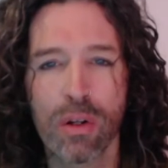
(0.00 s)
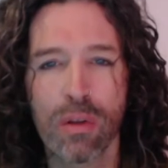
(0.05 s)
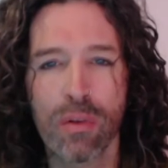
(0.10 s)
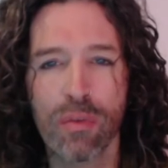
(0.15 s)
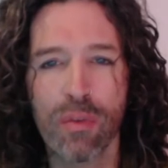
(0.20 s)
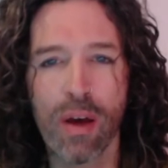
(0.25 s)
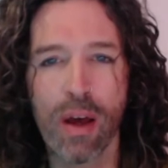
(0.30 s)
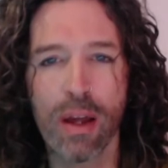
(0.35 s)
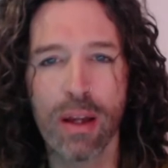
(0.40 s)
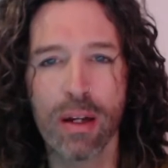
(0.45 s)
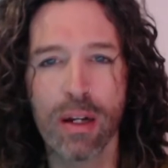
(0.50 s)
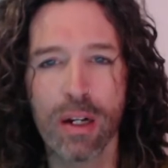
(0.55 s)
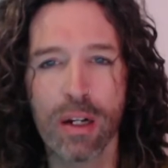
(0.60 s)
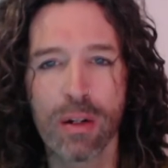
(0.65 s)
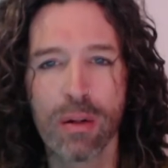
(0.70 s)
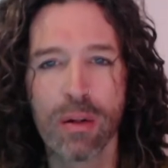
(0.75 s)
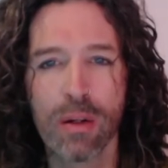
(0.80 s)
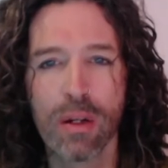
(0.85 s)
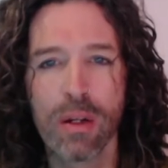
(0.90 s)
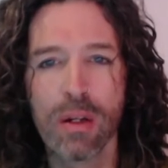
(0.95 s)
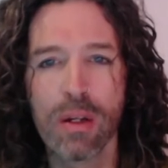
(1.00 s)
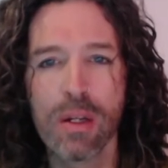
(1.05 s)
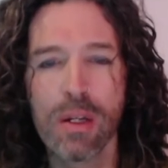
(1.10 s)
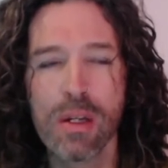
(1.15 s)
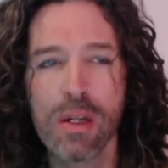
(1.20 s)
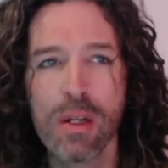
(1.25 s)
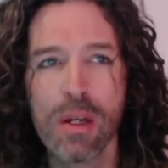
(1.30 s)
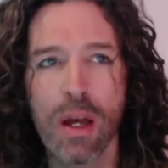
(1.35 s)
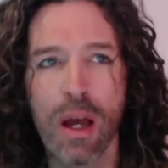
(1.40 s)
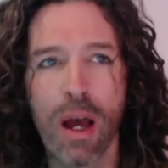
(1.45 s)
fire.
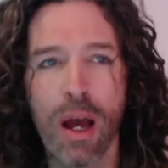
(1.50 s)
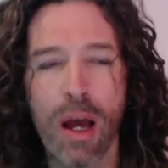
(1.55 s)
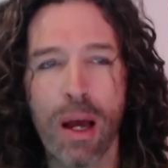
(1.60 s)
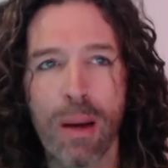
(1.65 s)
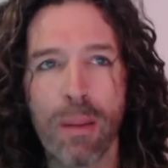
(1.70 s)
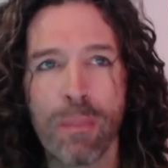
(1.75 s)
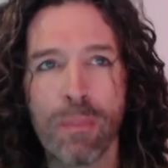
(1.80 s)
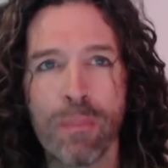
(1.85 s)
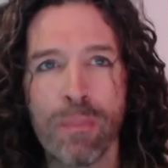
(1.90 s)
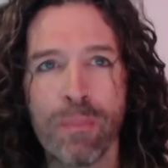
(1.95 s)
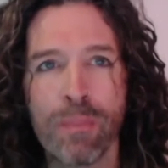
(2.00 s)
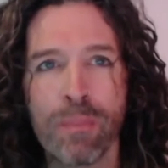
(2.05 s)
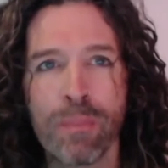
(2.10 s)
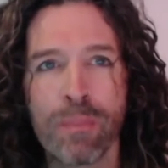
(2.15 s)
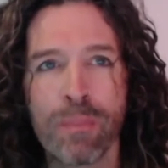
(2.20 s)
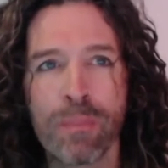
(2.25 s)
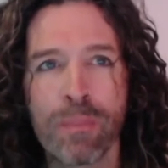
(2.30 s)
Um,